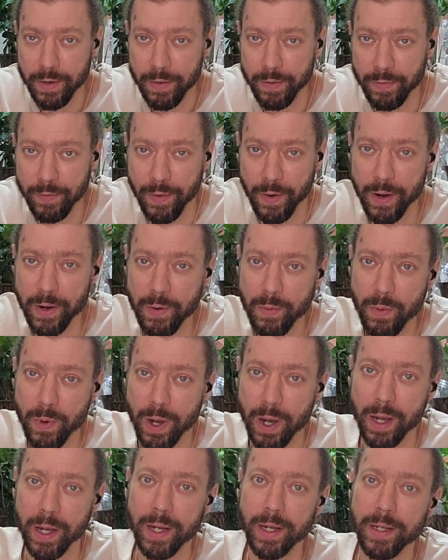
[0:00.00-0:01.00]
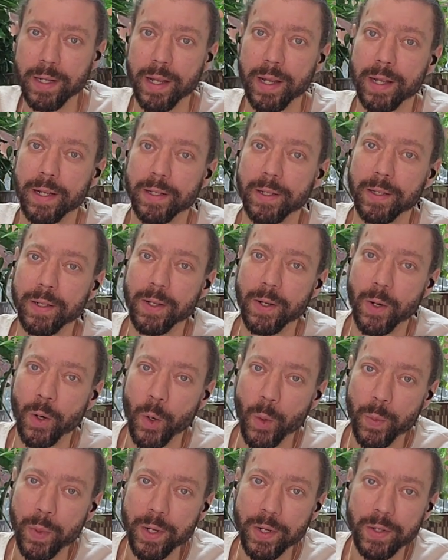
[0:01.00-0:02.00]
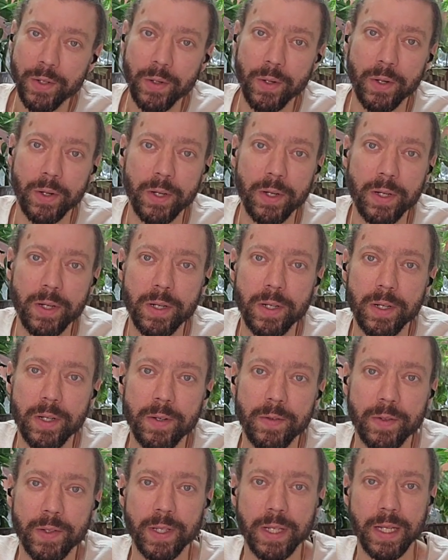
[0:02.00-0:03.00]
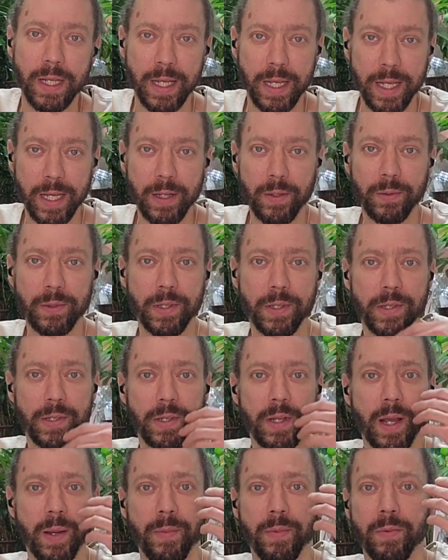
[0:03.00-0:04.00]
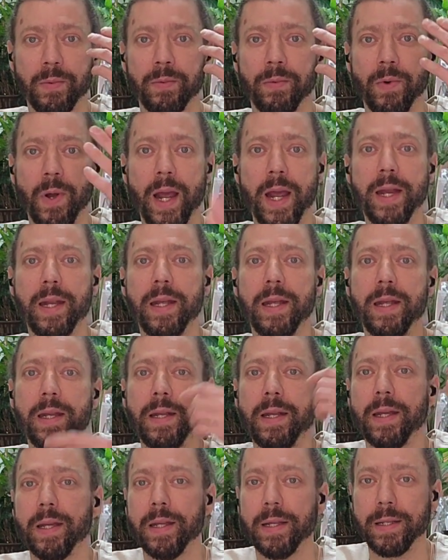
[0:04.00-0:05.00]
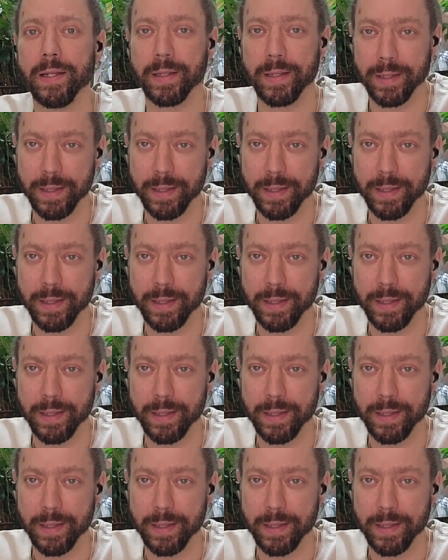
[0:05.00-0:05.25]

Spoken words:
very wide and open door for the ego to step right in and